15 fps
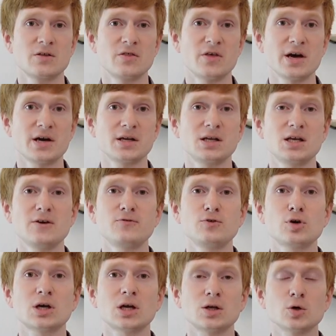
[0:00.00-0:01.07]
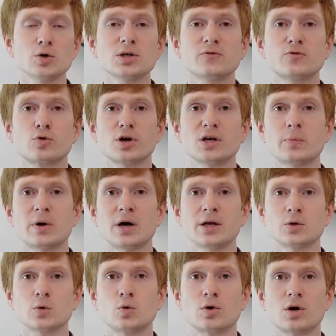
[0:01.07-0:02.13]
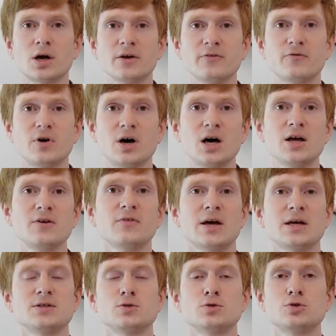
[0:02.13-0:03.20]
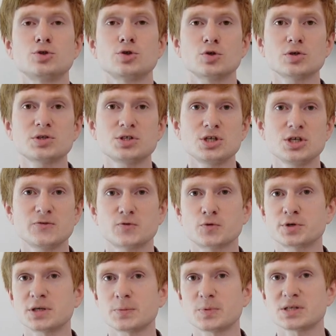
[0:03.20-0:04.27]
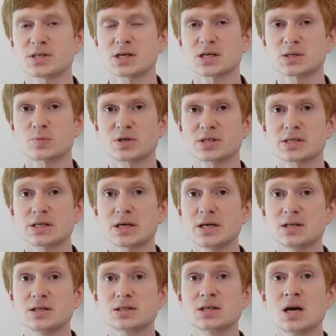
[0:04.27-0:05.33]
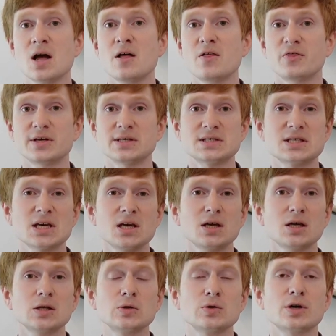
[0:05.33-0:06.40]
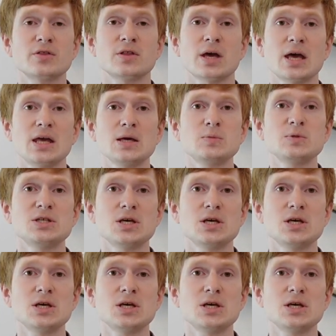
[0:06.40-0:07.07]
Then, if you cannot afford buying Core i5 and you do not need 40 PCI Express lanes, then take a look at the AMD